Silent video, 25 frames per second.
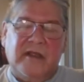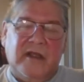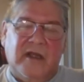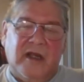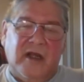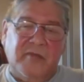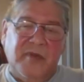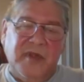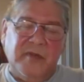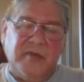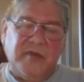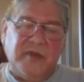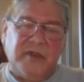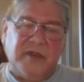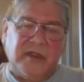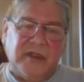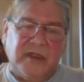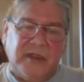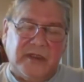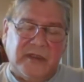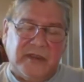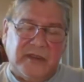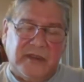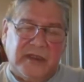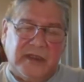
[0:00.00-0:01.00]
are people
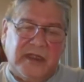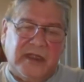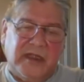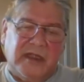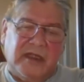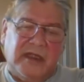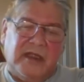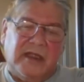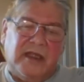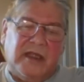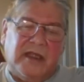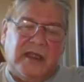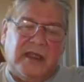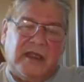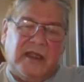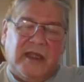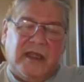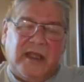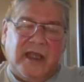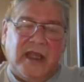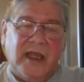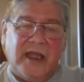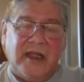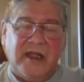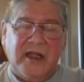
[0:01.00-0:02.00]

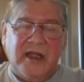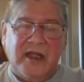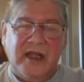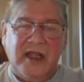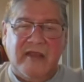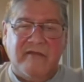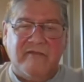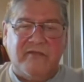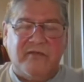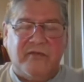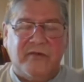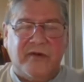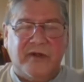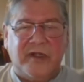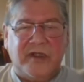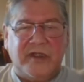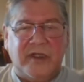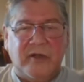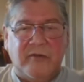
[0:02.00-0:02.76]
had a name for it.